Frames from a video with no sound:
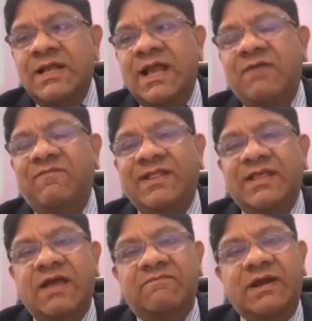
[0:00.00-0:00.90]
And when they
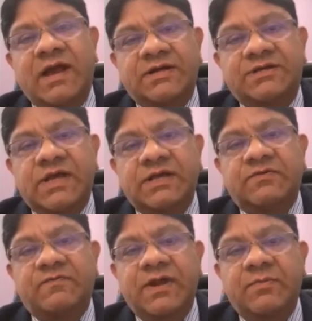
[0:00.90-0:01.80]
have a large size
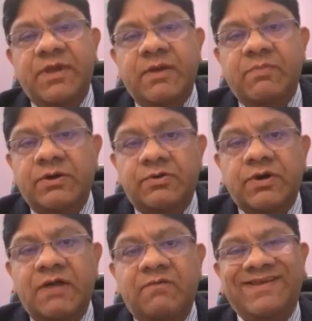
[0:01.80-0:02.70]
of labia
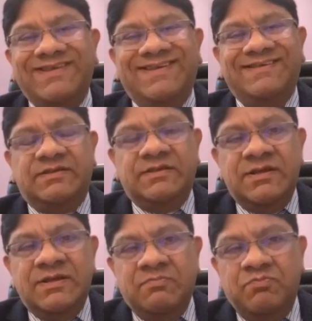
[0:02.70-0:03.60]
minora, which is
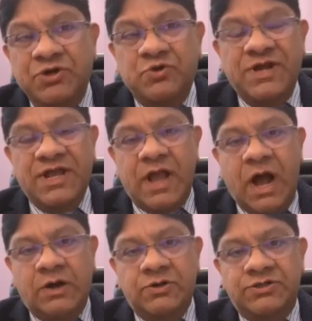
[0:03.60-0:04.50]
protruding
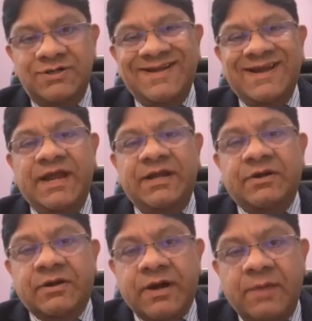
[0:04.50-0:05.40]
out, it
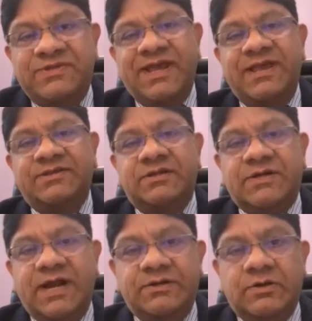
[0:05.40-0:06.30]
rubs against the
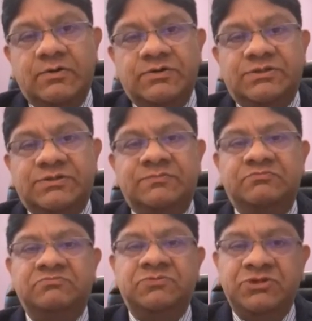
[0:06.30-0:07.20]
tight clothes,
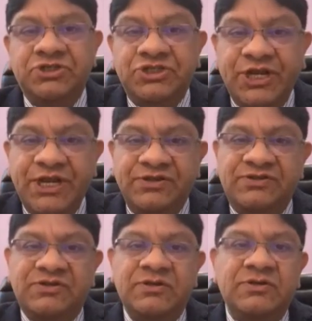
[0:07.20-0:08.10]

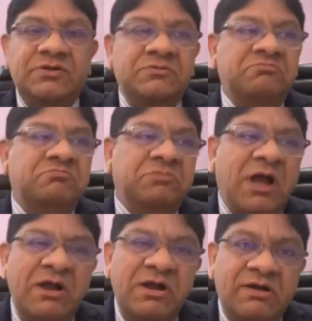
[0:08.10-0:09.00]
jeans,
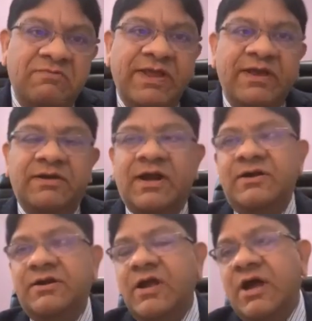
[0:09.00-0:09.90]
underwear,
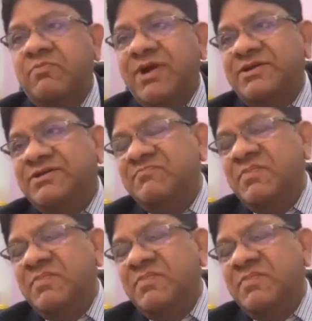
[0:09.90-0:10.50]
undergarments.